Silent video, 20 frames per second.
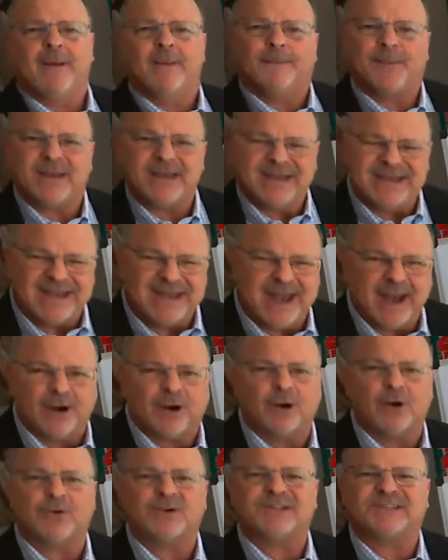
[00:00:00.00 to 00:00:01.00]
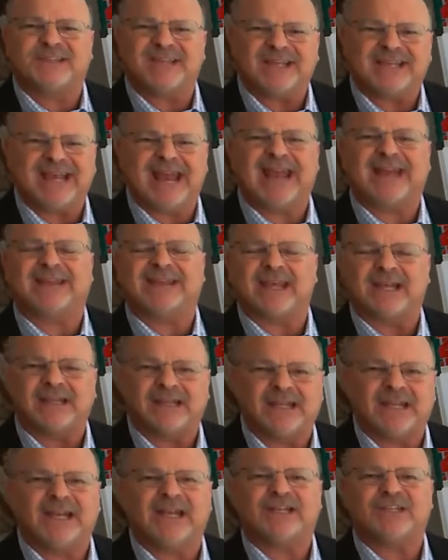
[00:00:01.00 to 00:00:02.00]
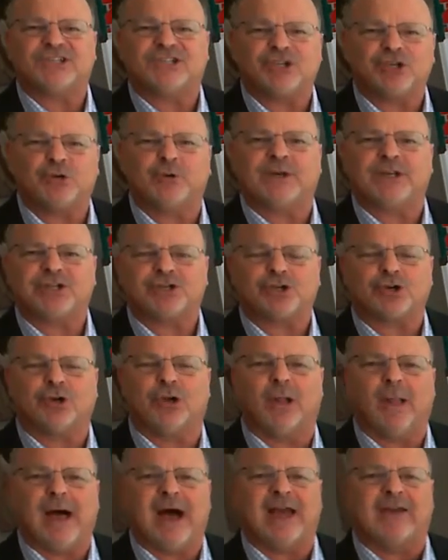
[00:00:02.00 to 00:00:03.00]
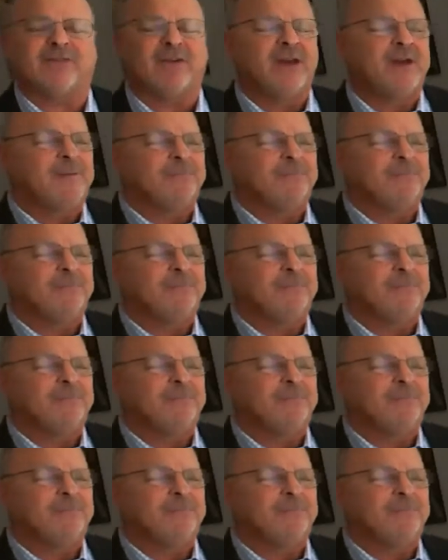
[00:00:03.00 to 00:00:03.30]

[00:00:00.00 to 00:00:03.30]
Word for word: But narrow is the gate that leads to eternal life.